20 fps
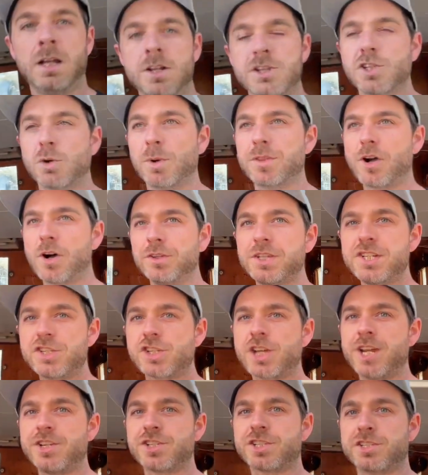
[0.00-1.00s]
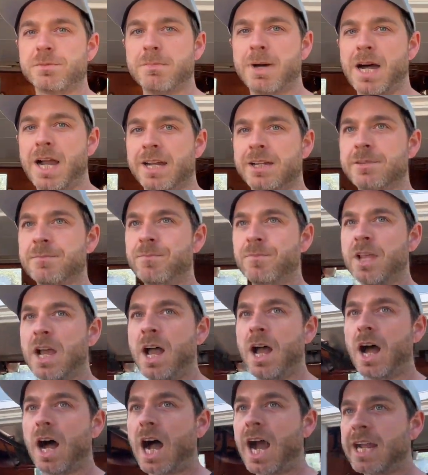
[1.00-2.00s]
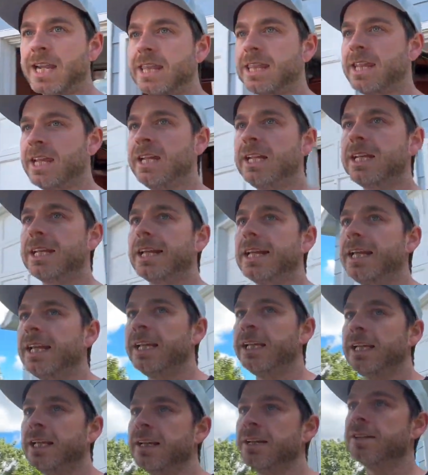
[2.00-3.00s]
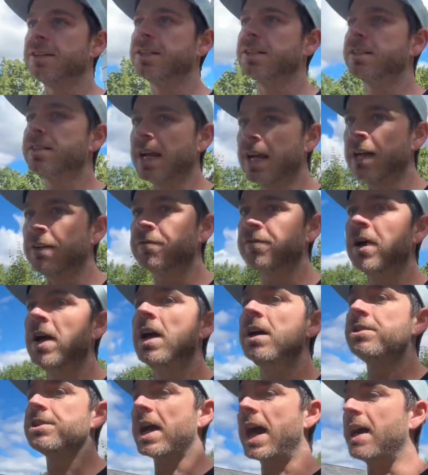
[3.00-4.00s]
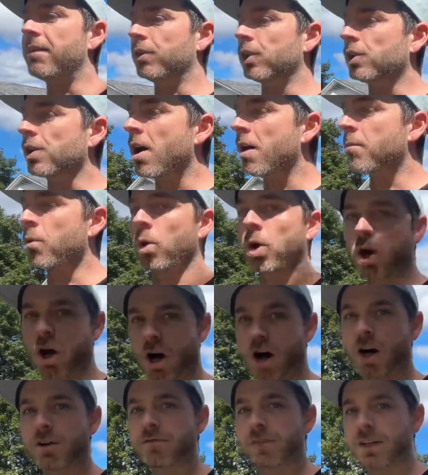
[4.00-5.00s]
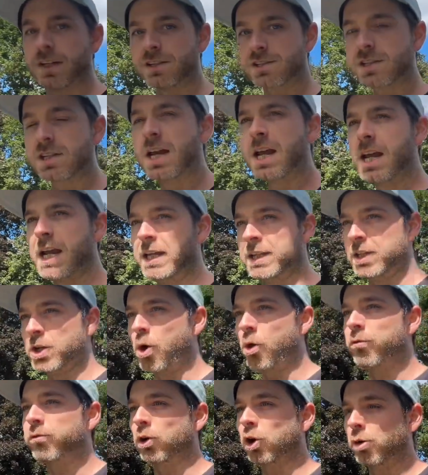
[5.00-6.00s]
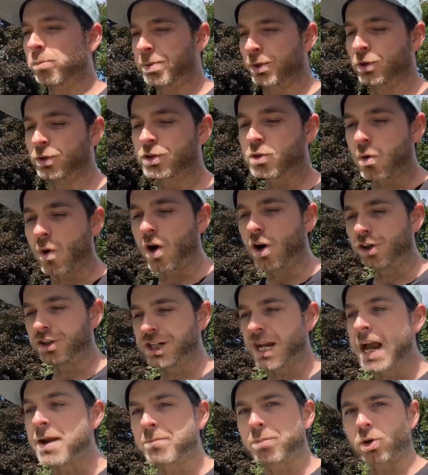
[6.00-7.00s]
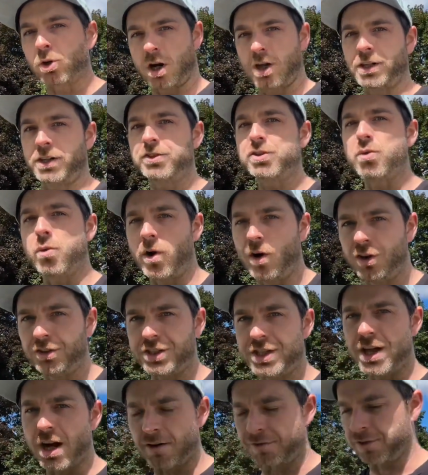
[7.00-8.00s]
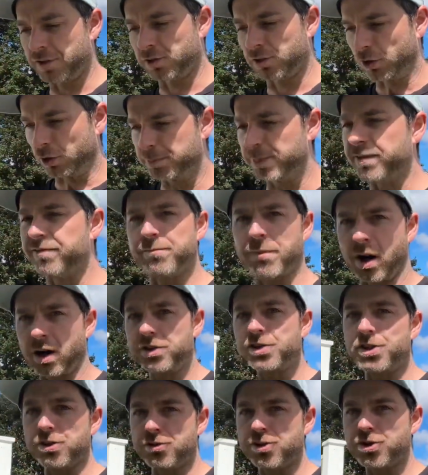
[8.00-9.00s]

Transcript: So with all these changes in mind, I think it is safe to have a lot more confidence in the overall build quality and product quality of the Lurpiv Mark II